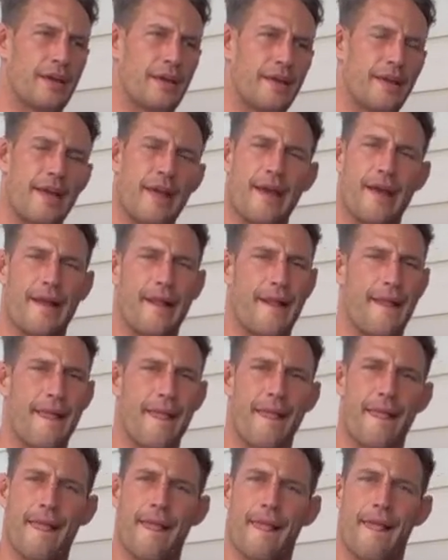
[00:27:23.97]
yeah,
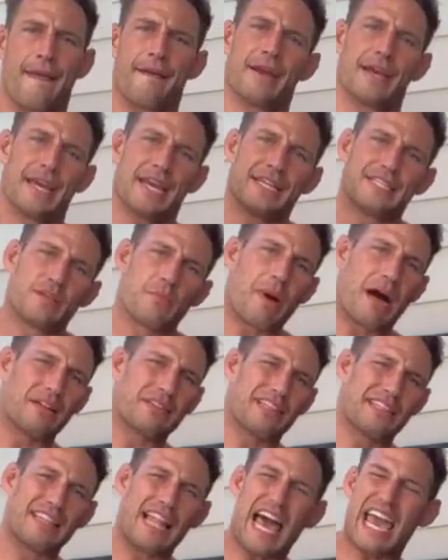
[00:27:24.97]
it's about
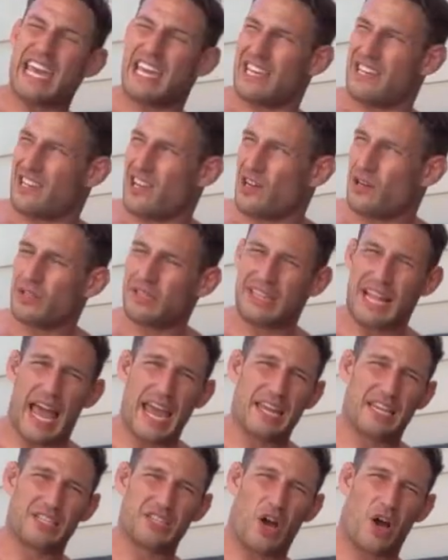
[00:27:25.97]
the light, you know,
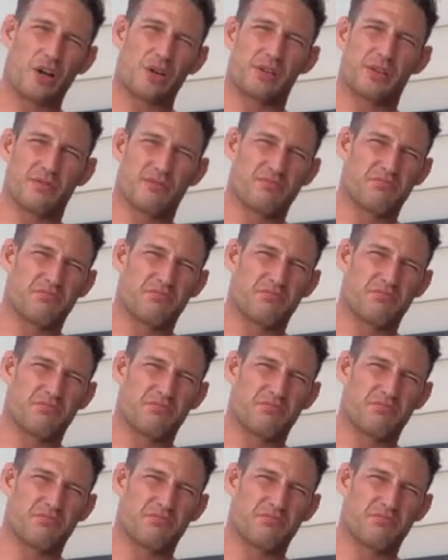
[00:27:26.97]
light and dark.